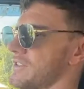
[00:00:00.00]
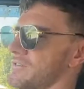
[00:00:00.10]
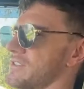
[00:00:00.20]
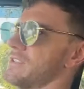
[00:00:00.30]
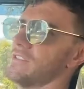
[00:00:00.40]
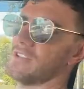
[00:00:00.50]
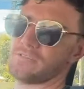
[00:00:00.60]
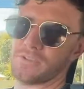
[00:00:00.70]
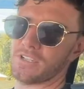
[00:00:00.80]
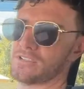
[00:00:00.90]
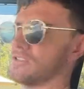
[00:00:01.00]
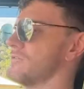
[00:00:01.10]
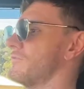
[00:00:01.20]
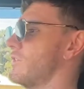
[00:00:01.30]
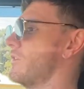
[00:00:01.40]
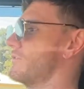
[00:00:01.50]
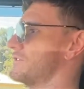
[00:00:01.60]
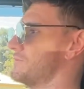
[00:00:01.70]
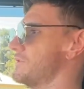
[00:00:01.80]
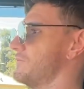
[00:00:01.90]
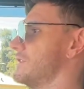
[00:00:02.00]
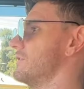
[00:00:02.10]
they'll see that there's been a tune file that's been written